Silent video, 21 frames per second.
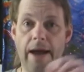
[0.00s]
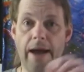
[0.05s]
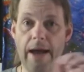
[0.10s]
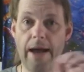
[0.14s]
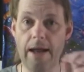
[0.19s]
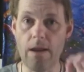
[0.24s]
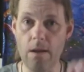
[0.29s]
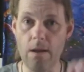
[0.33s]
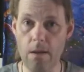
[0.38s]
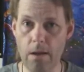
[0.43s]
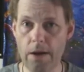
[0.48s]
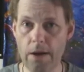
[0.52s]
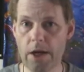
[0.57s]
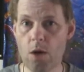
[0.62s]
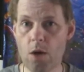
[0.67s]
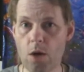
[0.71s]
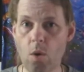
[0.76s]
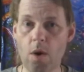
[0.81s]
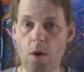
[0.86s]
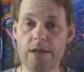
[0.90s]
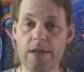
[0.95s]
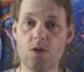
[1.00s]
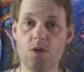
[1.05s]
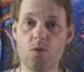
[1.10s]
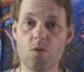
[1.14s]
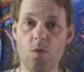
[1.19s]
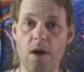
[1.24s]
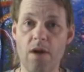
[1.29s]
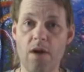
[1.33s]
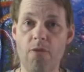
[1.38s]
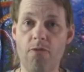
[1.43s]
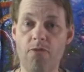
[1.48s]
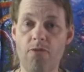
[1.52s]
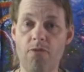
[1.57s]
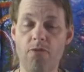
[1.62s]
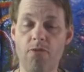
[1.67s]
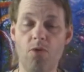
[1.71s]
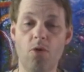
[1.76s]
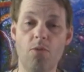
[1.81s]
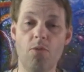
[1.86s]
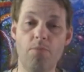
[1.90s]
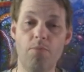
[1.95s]
Likewise as well
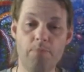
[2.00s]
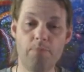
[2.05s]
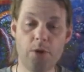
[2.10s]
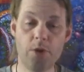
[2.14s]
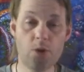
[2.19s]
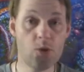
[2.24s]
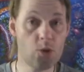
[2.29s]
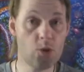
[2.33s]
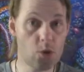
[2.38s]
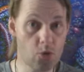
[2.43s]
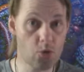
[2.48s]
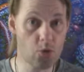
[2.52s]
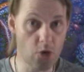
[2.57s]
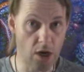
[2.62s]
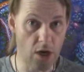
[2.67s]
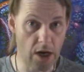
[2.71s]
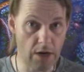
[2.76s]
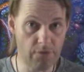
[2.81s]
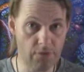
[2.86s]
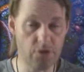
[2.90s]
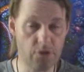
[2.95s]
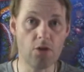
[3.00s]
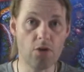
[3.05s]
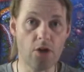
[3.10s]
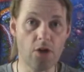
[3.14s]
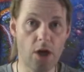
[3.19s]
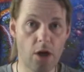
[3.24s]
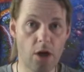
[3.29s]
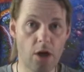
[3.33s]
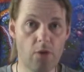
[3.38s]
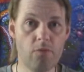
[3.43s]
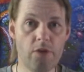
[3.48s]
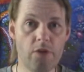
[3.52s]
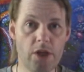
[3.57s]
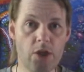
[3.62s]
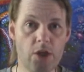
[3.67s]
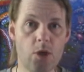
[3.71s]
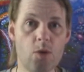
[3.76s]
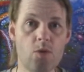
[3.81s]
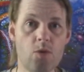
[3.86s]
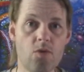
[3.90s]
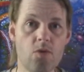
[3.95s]
for booster draft, you can only
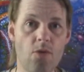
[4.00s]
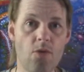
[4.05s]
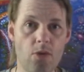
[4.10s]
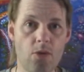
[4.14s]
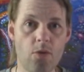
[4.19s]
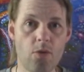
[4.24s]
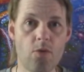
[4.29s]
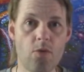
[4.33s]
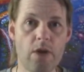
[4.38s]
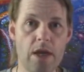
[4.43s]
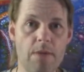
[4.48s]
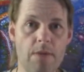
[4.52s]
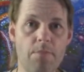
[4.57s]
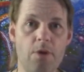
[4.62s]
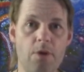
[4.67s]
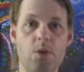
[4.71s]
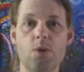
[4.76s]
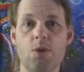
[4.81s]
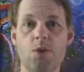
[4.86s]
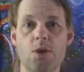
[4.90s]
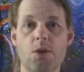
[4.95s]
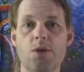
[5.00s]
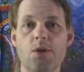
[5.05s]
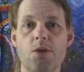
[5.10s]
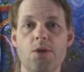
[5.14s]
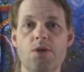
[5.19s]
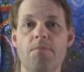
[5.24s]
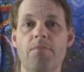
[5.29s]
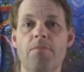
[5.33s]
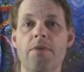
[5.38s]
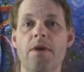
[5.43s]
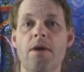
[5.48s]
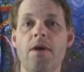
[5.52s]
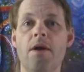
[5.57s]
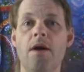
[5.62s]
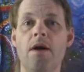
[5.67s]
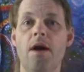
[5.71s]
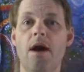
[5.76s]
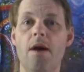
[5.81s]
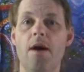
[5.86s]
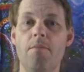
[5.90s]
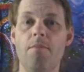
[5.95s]
use the 3 boosters
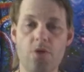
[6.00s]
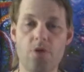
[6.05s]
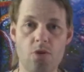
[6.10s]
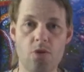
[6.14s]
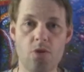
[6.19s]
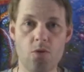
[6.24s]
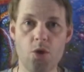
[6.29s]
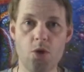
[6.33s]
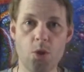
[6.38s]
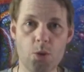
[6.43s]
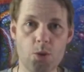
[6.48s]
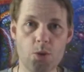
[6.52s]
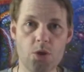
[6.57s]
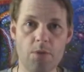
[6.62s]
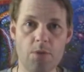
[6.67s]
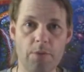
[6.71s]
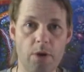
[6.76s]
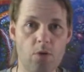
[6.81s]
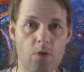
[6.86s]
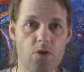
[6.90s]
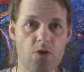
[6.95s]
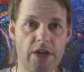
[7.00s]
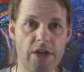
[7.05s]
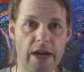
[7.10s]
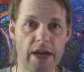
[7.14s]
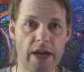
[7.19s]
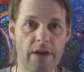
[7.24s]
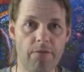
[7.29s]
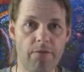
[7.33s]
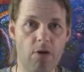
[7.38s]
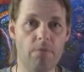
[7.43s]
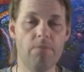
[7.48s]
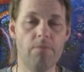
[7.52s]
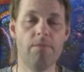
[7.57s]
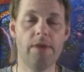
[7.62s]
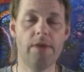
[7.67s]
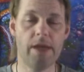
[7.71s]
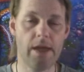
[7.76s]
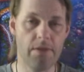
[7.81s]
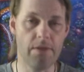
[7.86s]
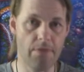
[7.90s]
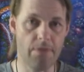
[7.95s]
that you use to build your deck from
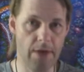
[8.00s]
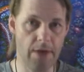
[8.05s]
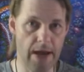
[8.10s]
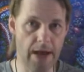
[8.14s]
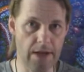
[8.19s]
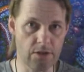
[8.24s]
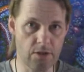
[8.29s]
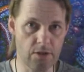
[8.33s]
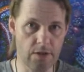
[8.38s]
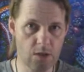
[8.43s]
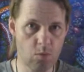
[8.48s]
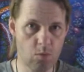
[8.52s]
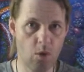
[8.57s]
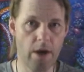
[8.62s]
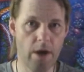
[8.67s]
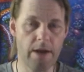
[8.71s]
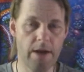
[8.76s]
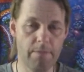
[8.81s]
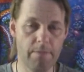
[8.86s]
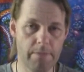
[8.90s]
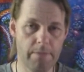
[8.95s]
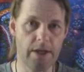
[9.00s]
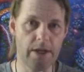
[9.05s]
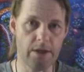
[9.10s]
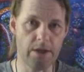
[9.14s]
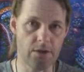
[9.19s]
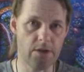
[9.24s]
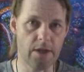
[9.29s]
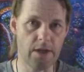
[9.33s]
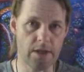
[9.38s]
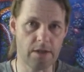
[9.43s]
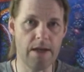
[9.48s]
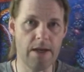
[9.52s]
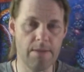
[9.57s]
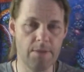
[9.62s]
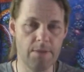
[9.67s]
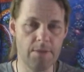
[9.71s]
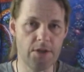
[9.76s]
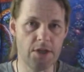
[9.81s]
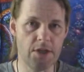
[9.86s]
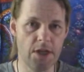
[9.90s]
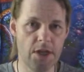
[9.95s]
in that. So that's why it says
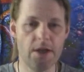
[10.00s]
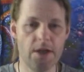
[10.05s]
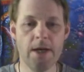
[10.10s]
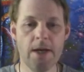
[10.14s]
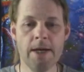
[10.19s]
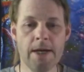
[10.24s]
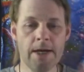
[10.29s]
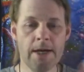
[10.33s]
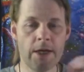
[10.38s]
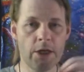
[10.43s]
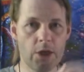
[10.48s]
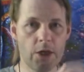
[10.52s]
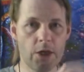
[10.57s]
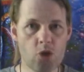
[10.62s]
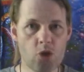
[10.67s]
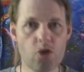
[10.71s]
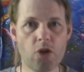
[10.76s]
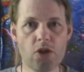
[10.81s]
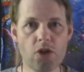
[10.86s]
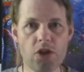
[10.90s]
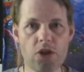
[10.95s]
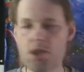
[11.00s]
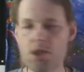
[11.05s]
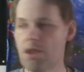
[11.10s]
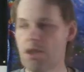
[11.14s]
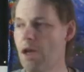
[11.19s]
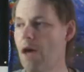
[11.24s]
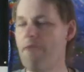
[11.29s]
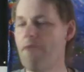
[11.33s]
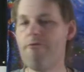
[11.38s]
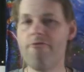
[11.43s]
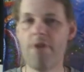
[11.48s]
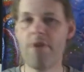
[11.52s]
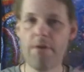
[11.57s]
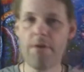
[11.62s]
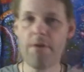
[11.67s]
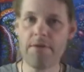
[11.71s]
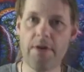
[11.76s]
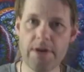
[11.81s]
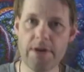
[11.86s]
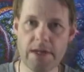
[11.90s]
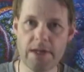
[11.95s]
limited. Constructed is a very,
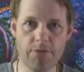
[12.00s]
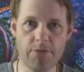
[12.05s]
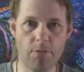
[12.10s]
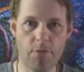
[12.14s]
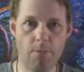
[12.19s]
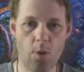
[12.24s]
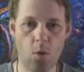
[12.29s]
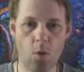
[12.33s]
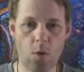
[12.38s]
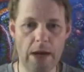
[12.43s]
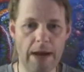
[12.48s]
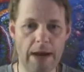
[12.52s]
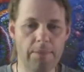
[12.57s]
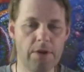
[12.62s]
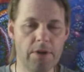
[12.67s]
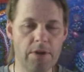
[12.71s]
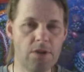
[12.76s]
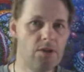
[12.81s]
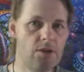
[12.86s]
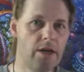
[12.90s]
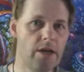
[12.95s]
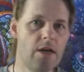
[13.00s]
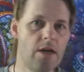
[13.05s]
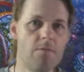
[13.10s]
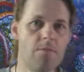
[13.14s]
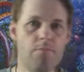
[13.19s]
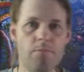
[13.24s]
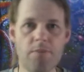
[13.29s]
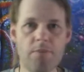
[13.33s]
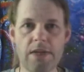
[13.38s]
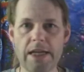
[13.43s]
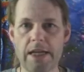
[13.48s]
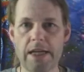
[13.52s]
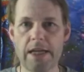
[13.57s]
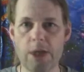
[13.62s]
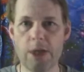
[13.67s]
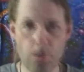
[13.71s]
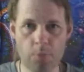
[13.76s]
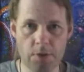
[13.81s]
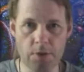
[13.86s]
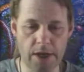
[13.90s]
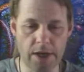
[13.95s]
very different ball game. It's completely
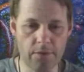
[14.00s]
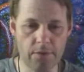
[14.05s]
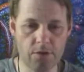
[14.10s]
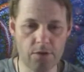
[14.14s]
opposite.